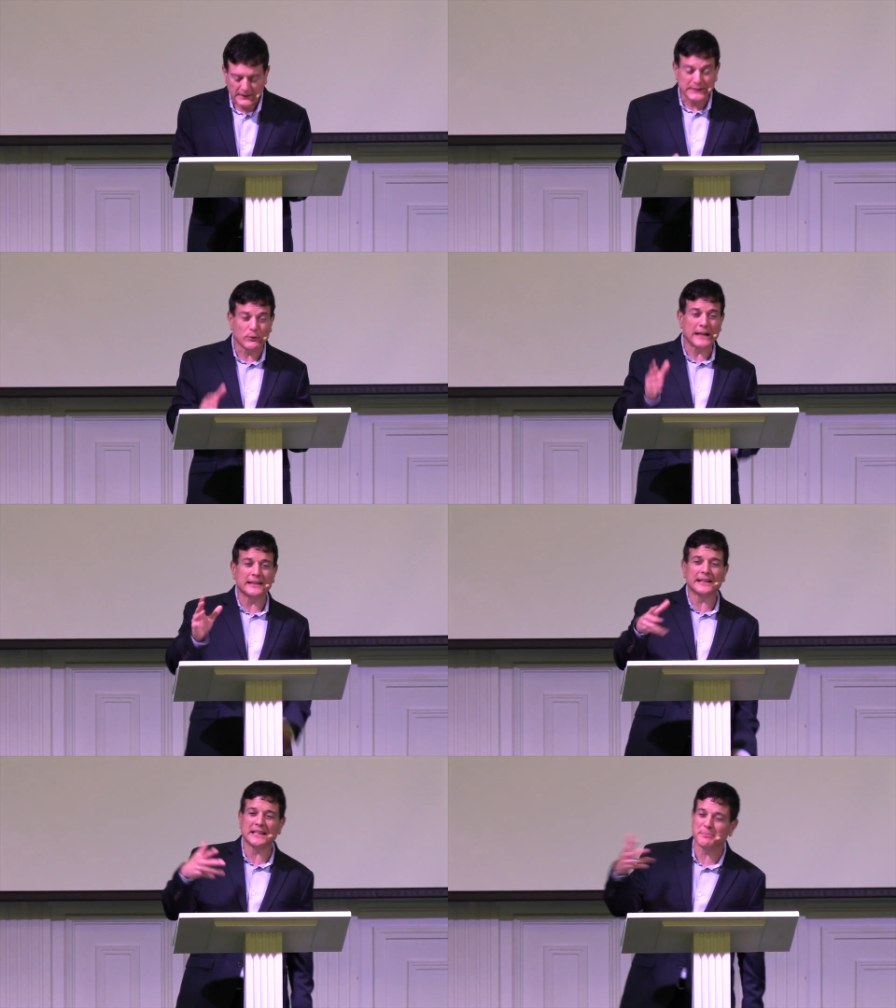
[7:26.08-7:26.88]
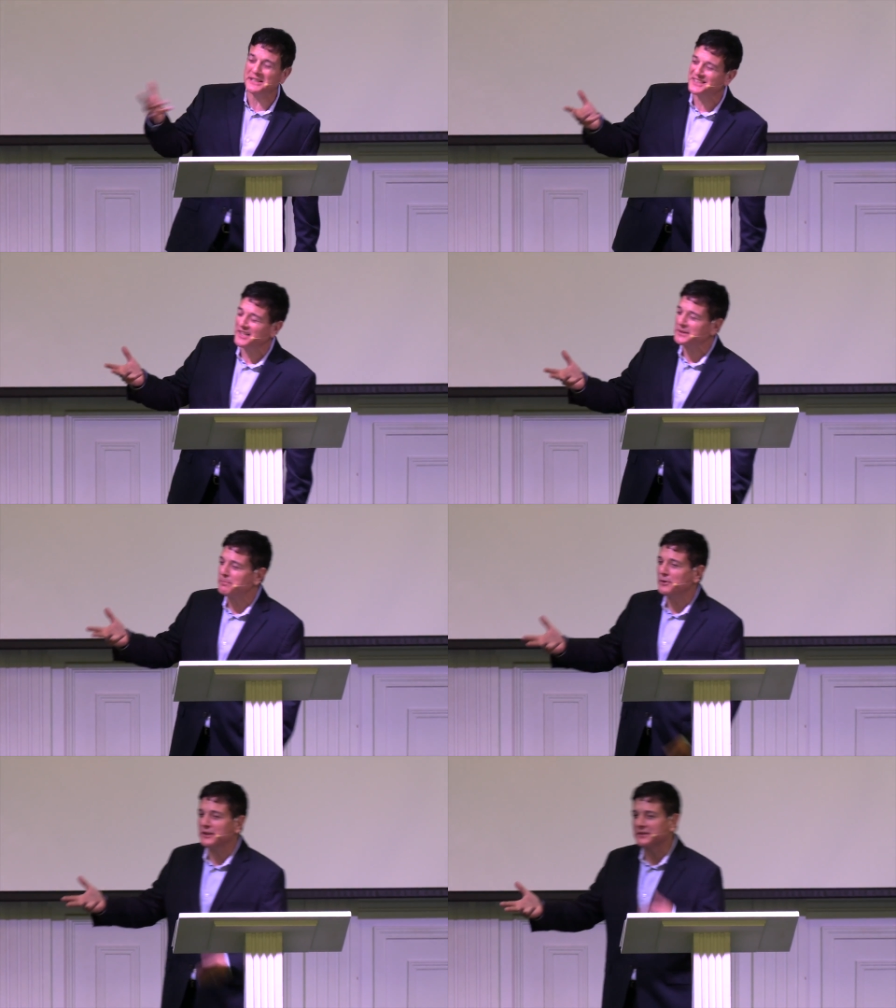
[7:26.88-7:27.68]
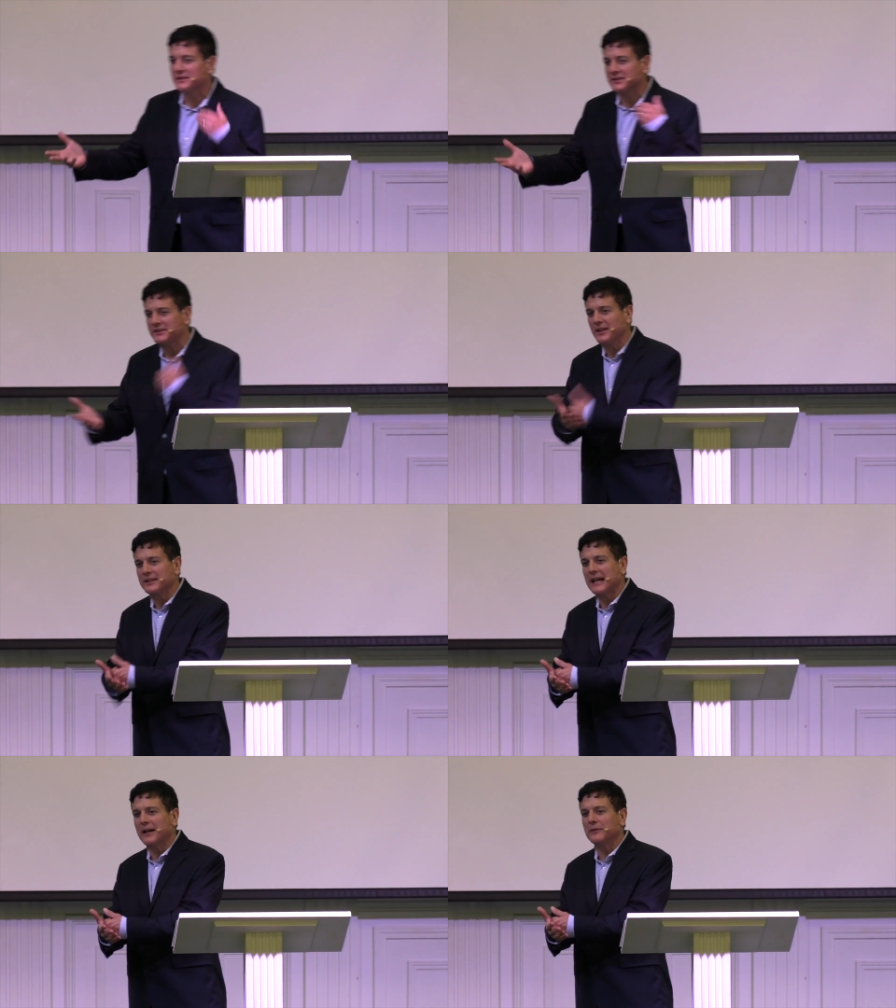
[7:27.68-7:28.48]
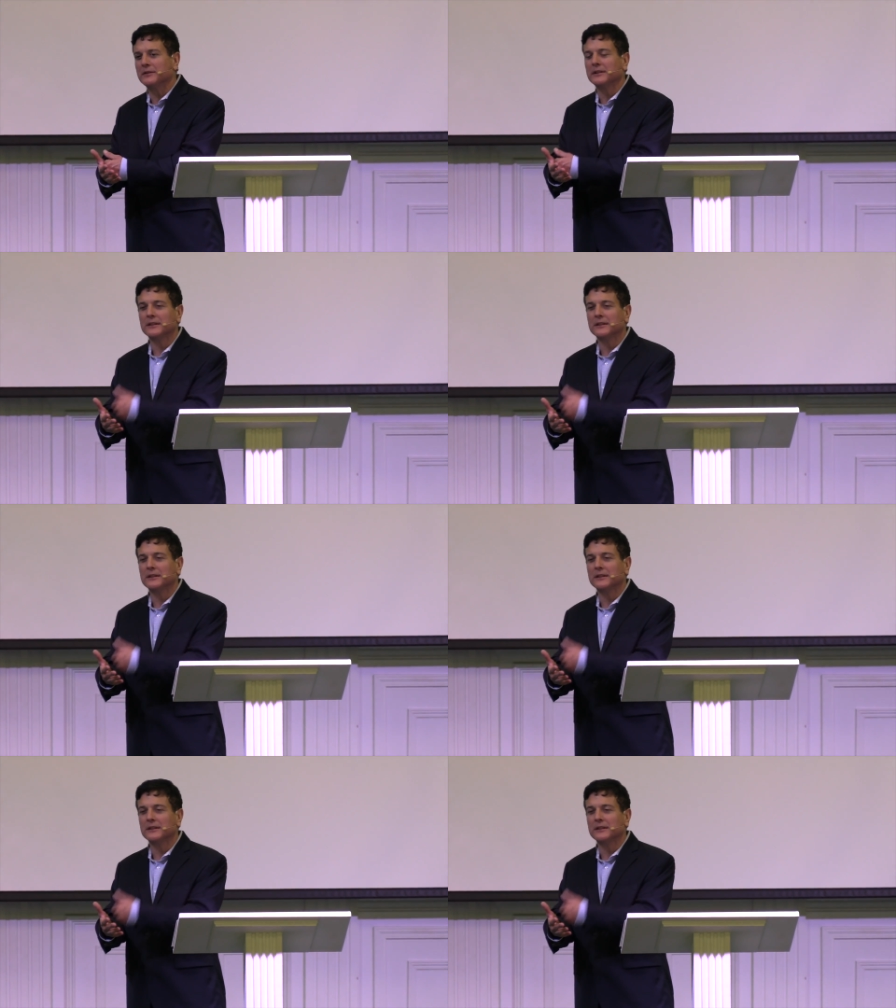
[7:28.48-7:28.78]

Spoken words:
That's why I think there's been such a push to shut down